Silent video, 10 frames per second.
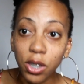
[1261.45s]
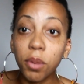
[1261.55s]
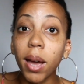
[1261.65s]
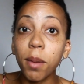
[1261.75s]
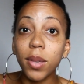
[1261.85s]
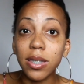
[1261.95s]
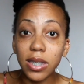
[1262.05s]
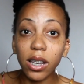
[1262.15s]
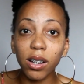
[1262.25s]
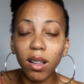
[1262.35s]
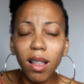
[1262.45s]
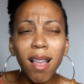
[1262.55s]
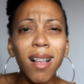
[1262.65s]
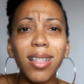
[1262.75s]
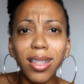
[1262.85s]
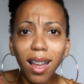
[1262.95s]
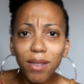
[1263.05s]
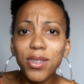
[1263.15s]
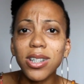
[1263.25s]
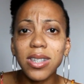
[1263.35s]
You might be single,
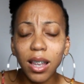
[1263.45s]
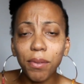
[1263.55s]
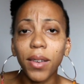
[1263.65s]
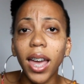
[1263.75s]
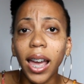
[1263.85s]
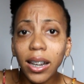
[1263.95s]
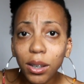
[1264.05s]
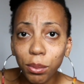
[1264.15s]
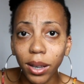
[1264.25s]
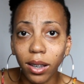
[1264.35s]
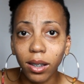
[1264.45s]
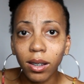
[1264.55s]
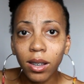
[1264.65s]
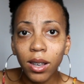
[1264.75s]
love yourself anyway.